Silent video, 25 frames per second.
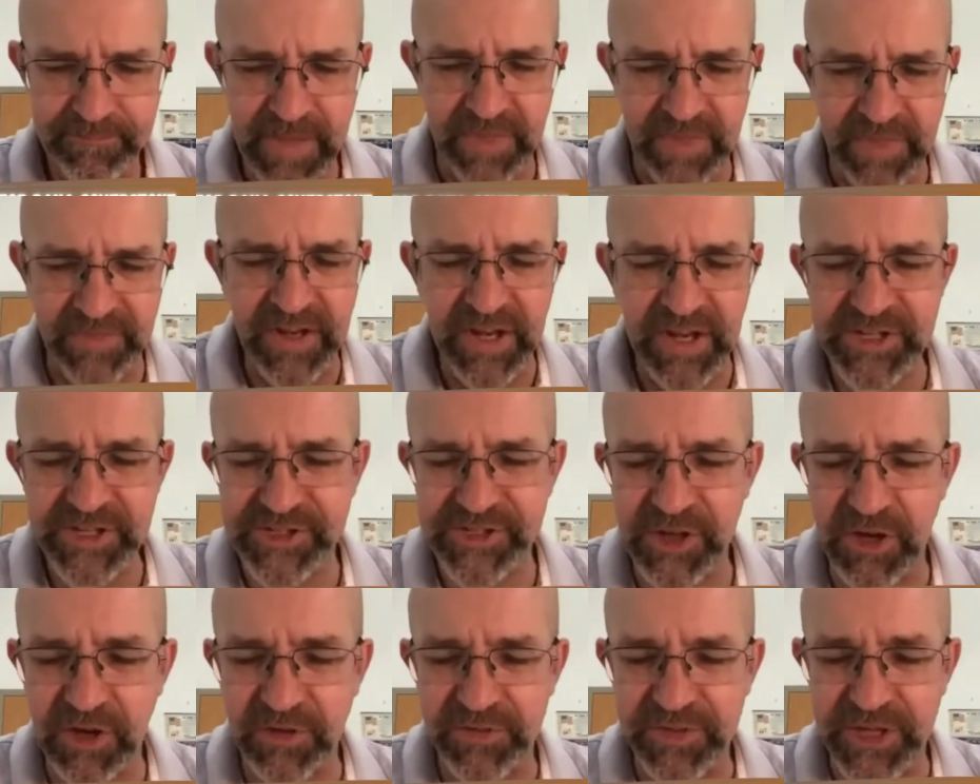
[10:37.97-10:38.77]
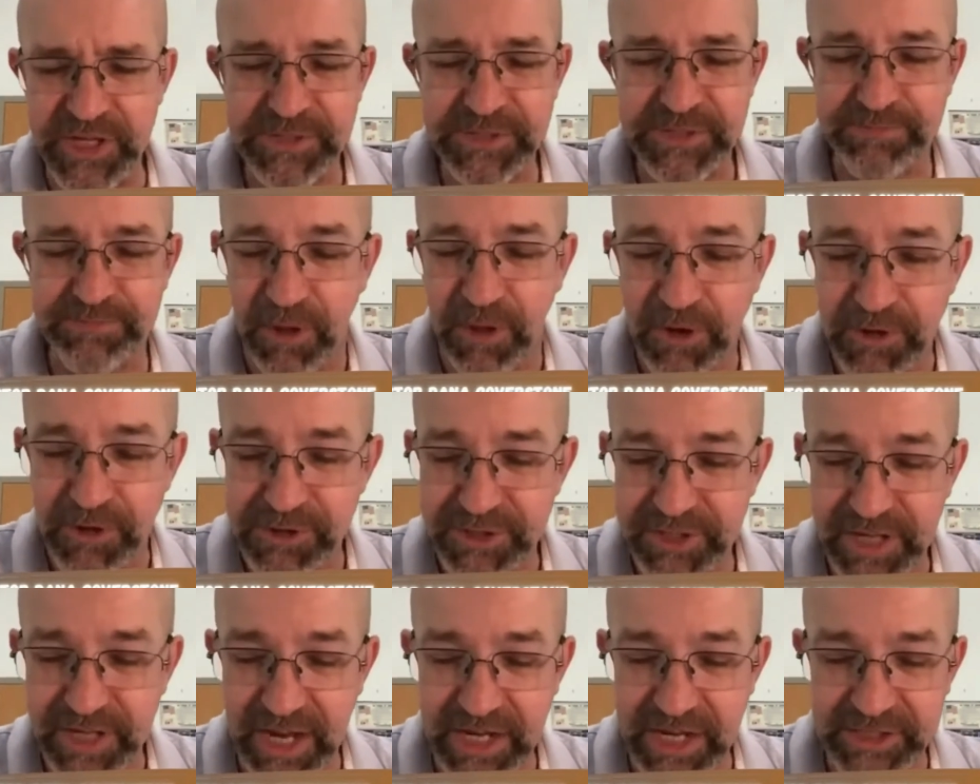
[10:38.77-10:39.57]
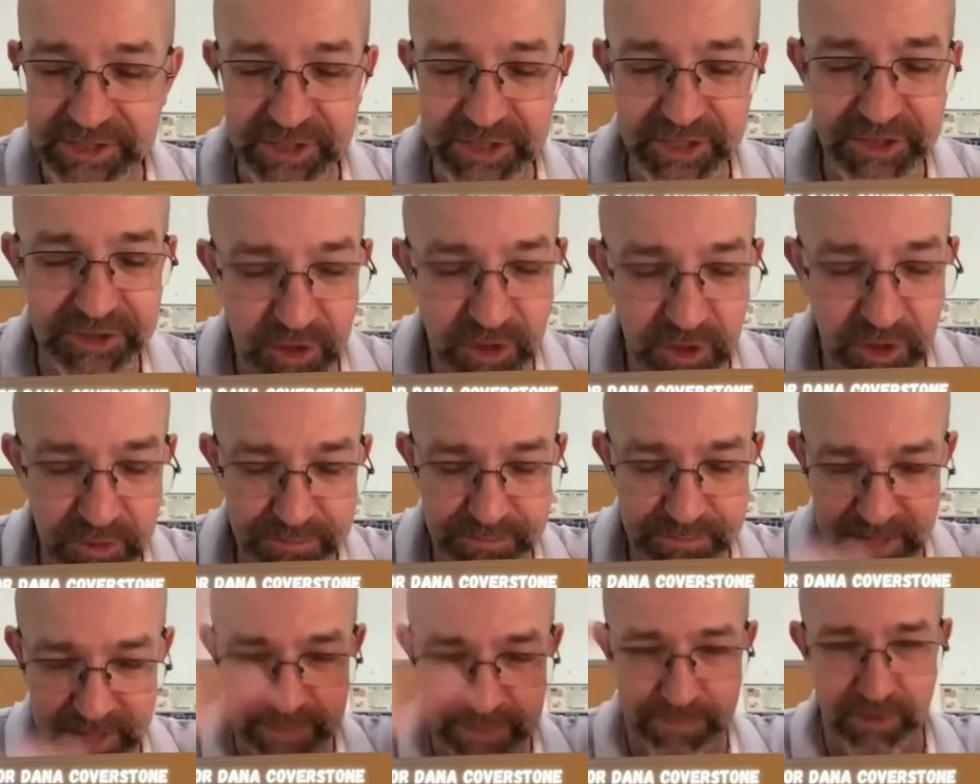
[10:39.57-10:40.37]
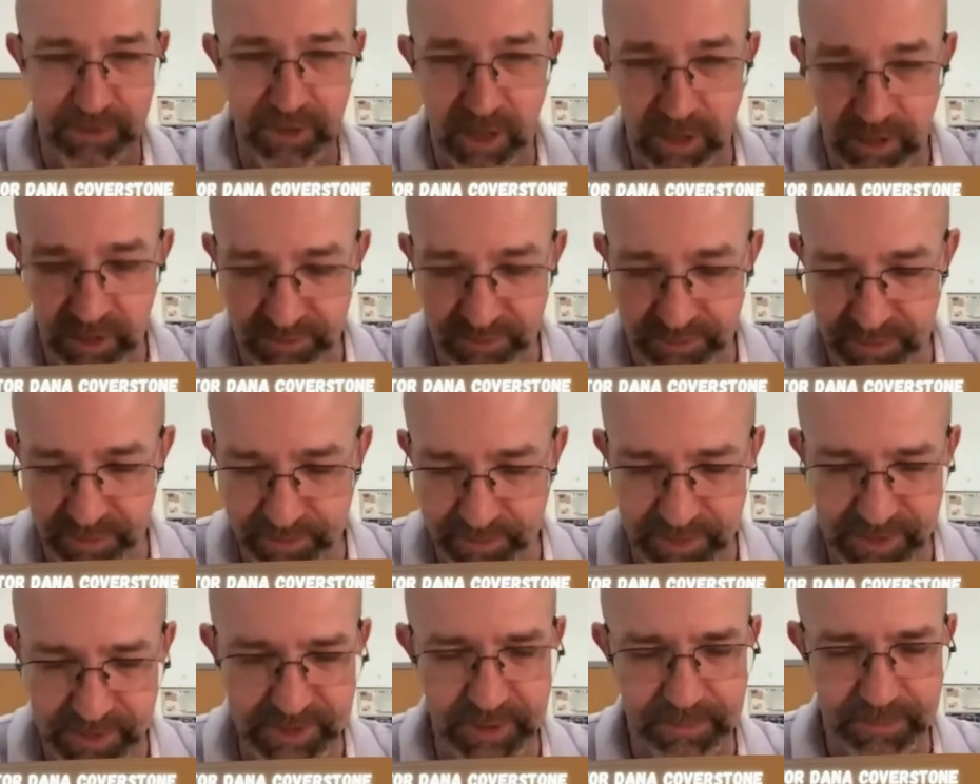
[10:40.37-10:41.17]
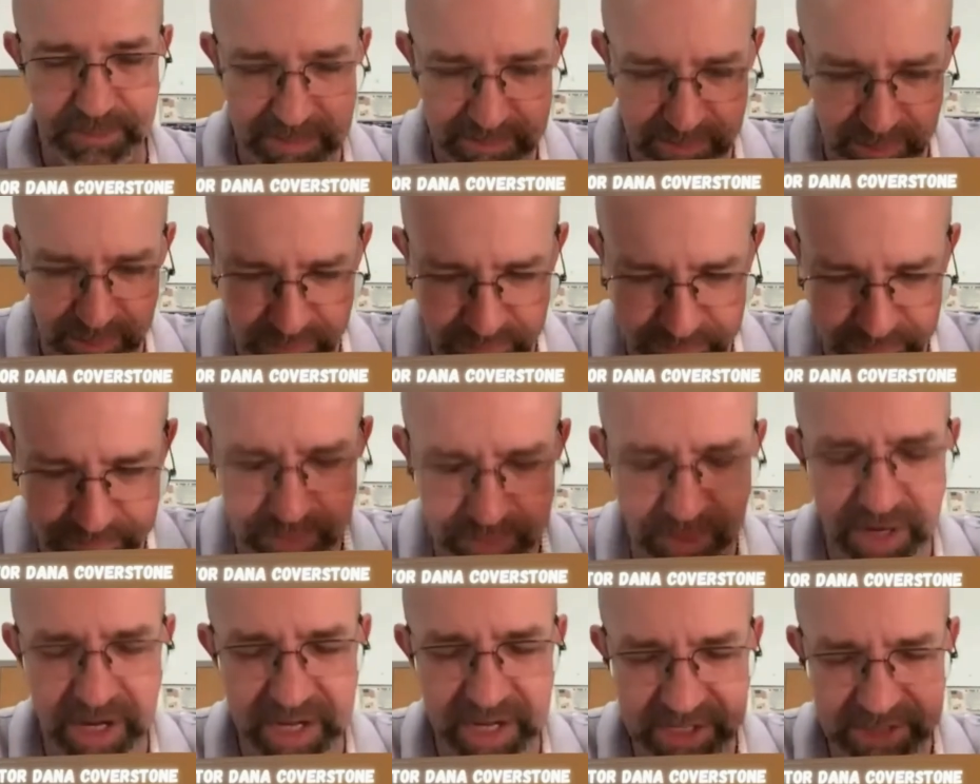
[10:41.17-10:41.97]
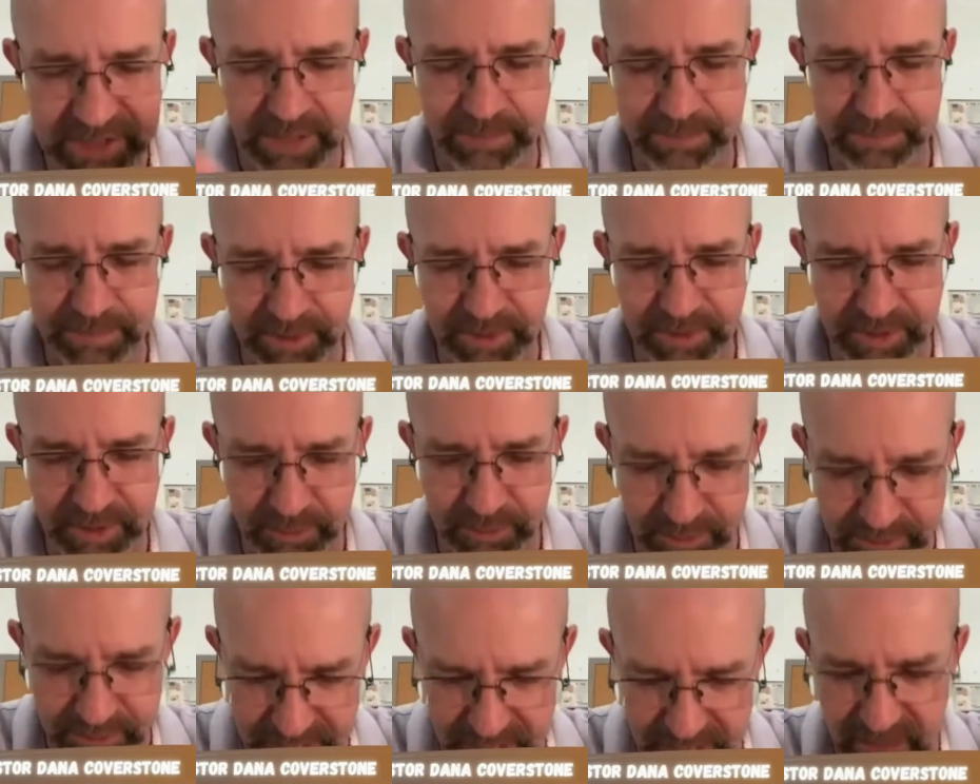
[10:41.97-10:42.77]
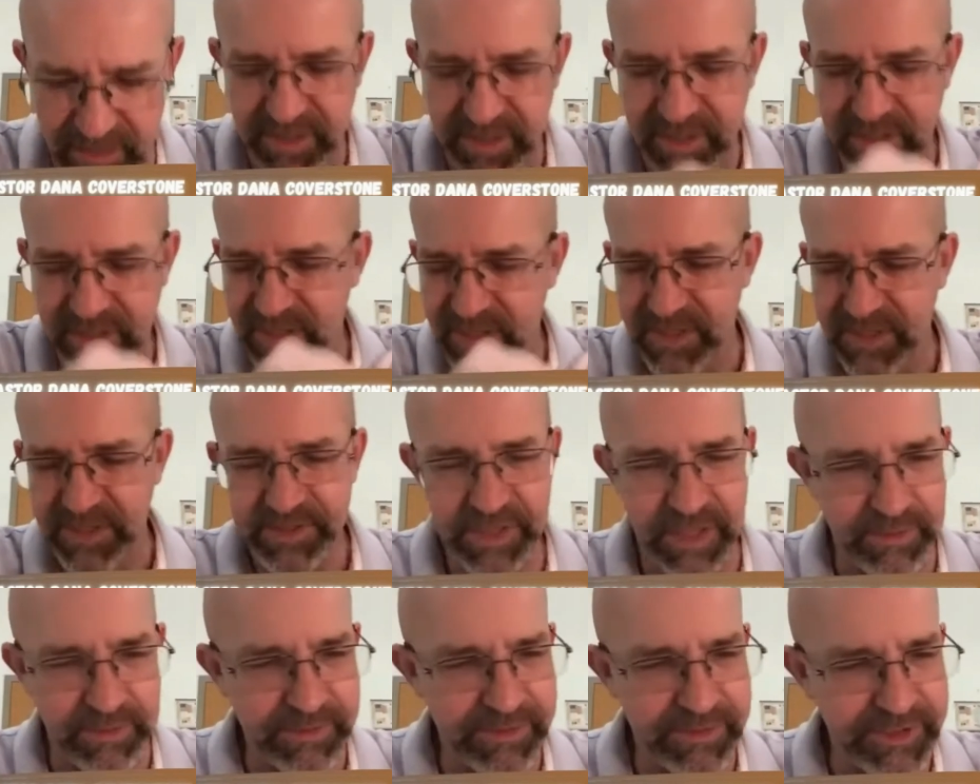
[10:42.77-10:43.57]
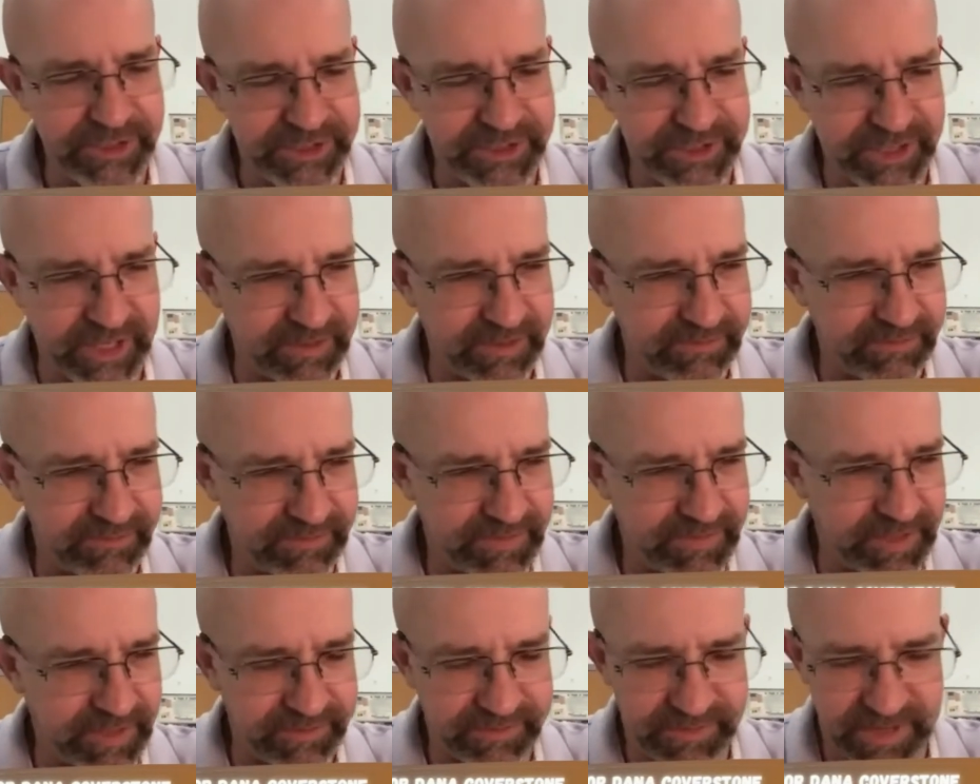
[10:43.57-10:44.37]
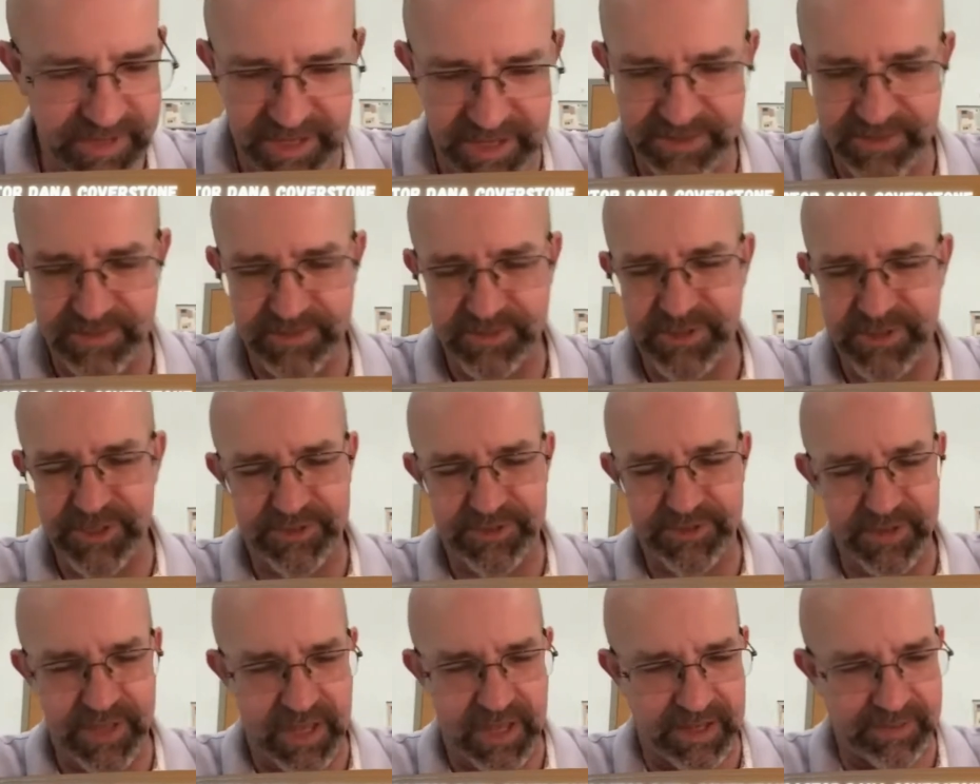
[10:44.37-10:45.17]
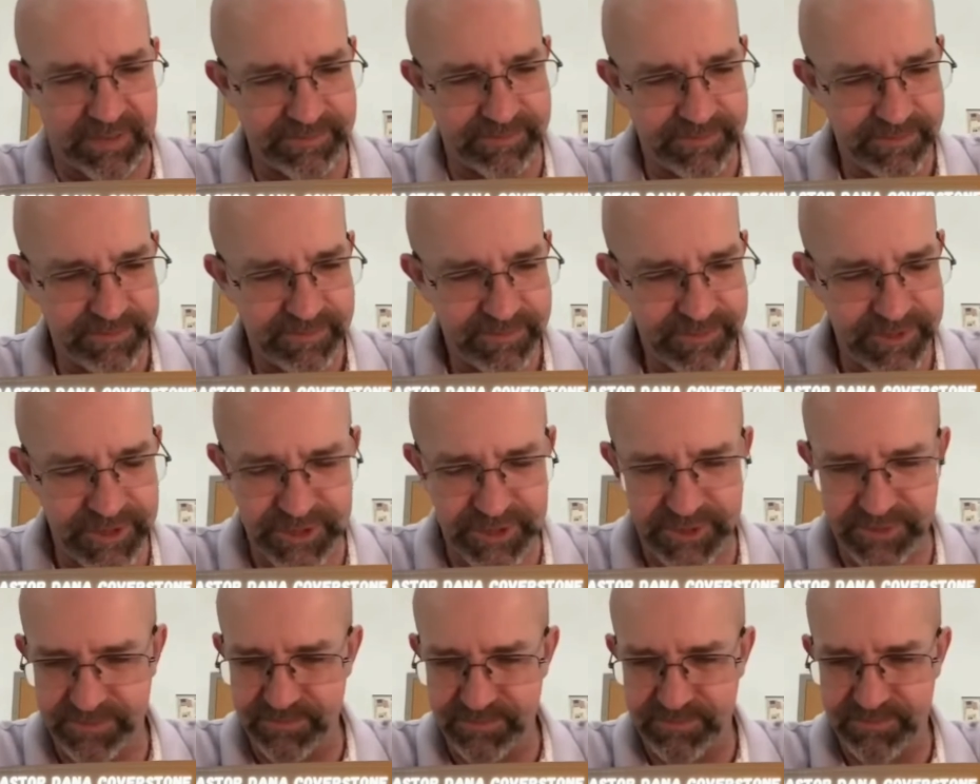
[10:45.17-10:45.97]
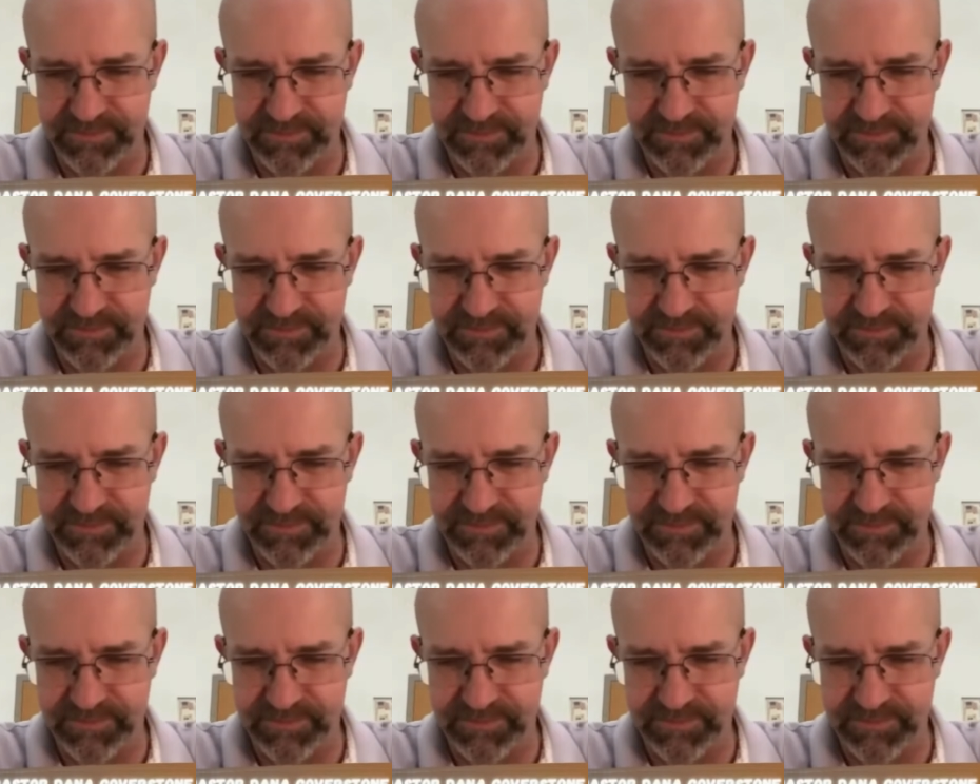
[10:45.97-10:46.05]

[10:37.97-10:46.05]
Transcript: And then I saw the explosion had actually thrown people all over the place. The people who were praying in that building were now they were just like like just uh, just